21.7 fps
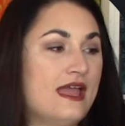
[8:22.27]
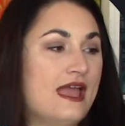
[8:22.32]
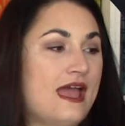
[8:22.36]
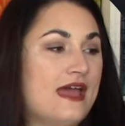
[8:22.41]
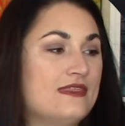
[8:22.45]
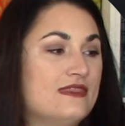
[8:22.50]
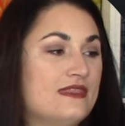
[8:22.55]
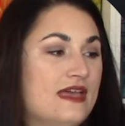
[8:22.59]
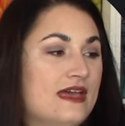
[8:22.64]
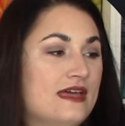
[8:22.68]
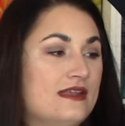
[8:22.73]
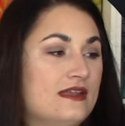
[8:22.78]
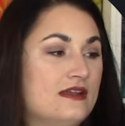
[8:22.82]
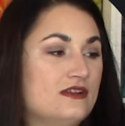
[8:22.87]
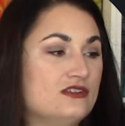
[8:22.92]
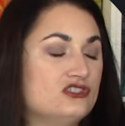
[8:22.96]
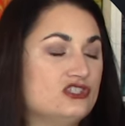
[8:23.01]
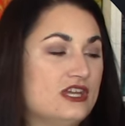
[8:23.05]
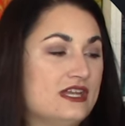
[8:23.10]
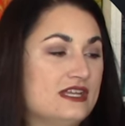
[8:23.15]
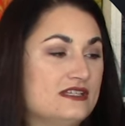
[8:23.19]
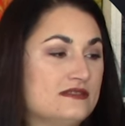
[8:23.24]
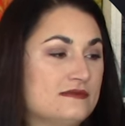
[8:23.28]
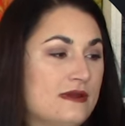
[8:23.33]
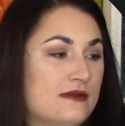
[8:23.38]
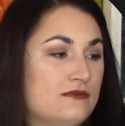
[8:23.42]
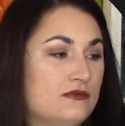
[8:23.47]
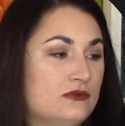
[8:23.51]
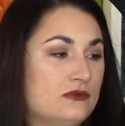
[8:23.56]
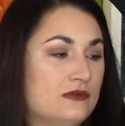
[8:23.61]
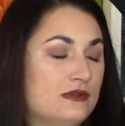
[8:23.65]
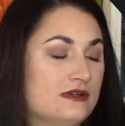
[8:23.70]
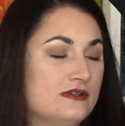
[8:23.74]
and then change my
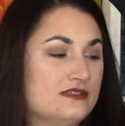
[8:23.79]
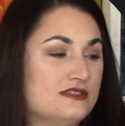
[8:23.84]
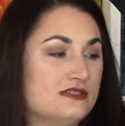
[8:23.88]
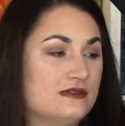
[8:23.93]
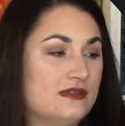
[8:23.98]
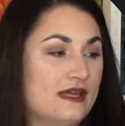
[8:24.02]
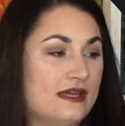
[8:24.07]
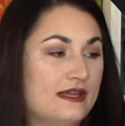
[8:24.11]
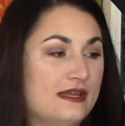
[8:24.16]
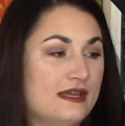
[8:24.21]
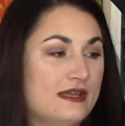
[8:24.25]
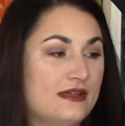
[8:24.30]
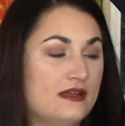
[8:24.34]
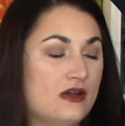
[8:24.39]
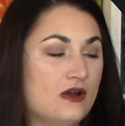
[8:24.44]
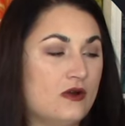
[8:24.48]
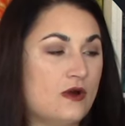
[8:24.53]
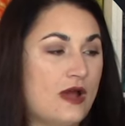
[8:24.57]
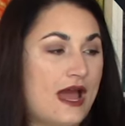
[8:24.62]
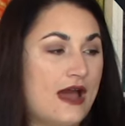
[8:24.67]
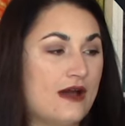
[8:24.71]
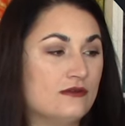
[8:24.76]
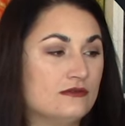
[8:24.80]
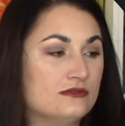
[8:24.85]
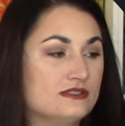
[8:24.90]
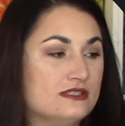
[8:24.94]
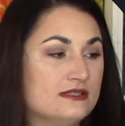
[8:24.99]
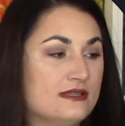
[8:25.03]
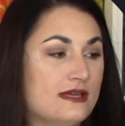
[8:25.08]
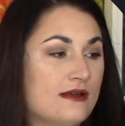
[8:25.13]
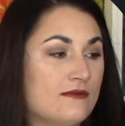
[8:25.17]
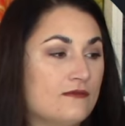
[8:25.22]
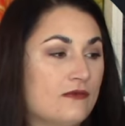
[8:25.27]
ruler so that I can go out
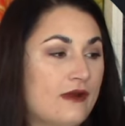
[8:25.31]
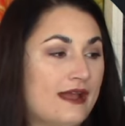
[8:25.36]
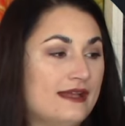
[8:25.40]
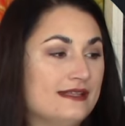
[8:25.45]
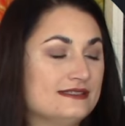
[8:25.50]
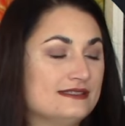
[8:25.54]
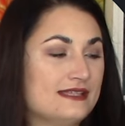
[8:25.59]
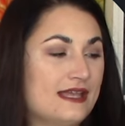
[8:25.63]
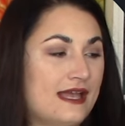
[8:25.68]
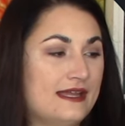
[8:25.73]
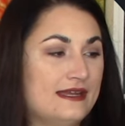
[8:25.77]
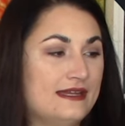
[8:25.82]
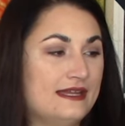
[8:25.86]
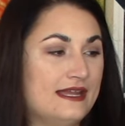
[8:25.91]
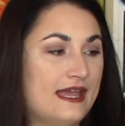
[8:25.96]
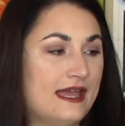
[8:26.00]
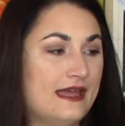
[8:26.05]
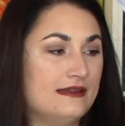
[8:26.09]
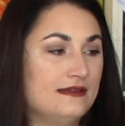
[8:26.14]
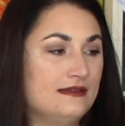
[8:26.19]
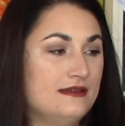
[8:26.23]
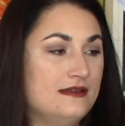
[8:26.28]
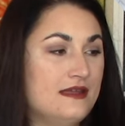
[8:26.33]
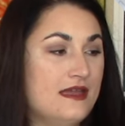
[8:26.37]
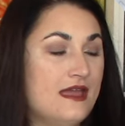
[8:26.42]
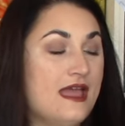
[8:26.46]
to that right side again.